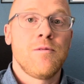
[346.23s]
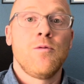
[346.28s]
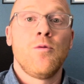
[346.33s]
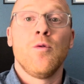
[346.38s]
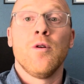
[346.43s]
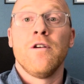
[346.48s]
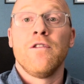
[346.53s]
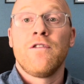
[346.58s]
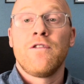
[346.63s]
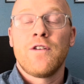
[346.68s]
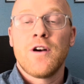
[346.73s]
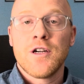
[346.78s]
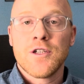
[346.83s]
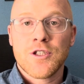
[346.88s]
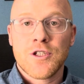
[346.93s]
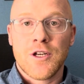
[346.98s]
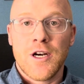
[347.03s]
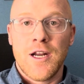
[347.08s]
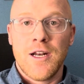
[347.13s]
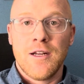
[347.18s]
were
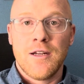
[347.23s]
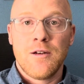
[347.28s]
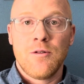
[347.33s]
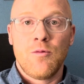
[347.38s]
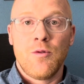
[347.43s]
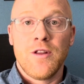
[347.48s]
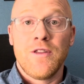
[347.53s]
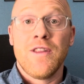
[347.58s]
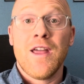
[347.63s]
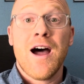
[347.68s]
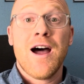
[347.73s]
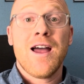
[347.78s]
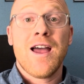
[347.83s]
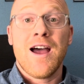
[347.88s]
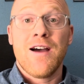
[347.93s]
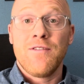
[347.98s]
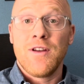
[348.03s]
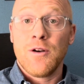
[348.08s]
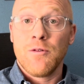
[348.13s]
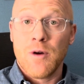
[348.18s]
frustrated with not
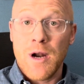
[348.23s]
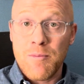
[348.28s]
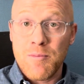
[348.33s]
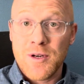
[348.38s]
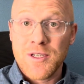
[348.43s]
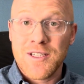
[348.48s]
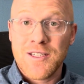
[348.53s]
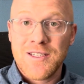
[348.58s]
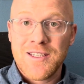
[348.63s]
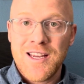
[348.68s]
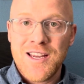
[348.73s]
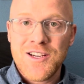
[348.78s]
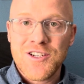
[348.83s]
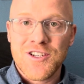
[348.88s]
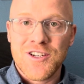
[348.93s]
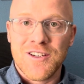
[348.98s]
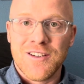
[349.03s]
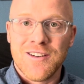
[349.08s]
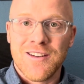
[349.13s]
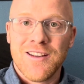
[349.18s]
having
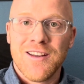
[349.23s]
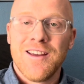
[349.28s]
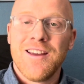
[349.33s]
representation